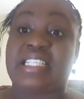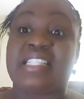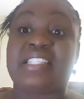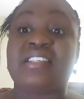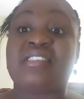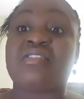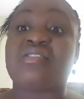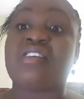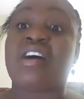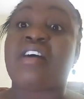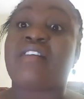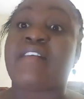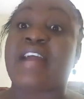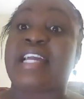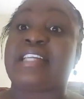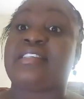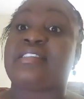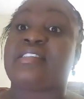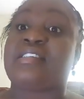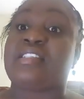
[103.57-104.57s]
It is not
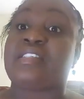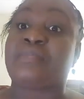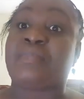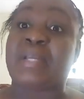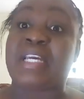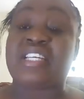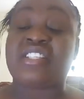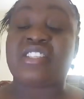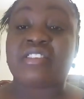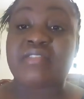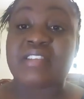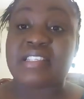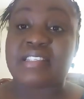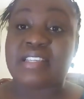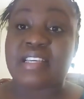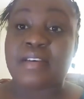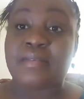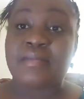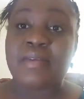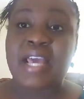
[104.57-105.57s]
right. It is
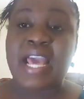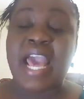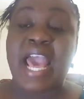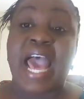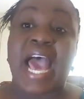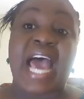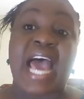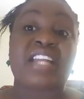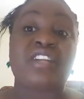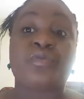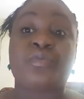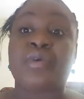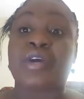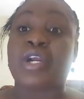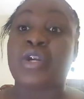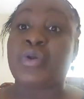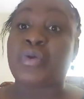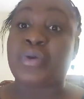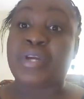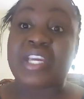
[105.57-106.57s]
plagiarism, and
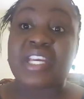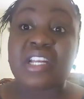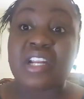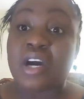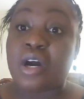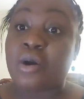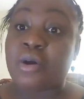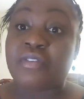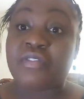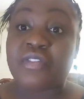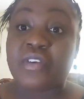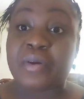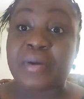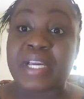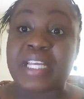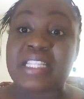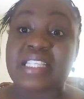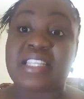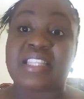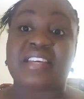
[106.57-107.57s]
we're looking out for
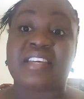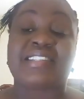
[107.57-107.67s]
it.